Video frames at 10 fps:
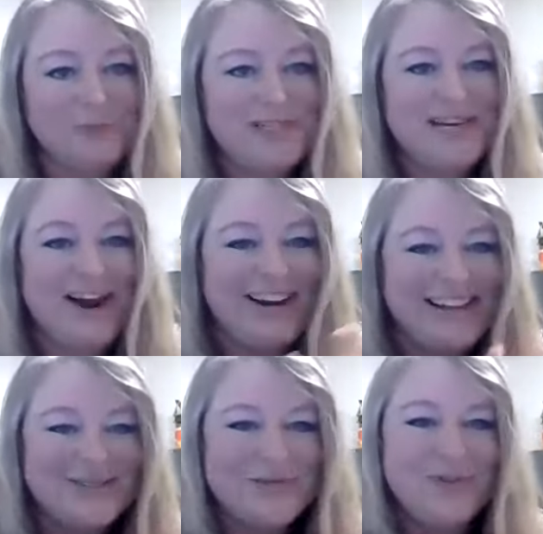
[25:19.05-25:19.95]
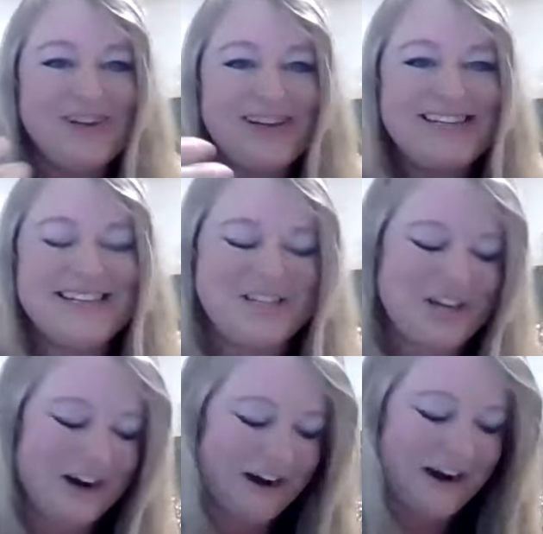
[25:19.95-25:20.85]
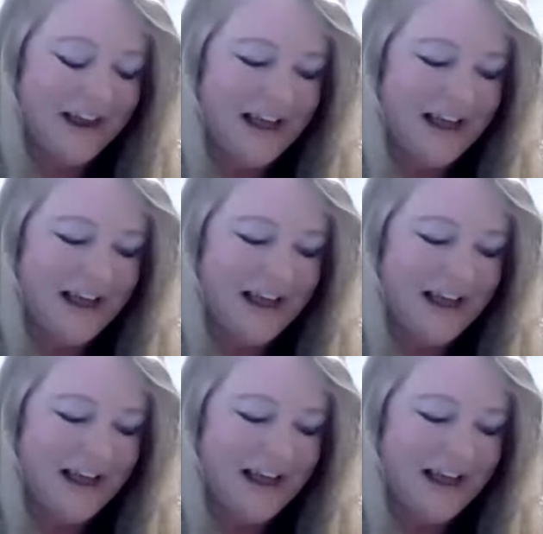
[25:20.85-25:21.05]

start as we move into this year,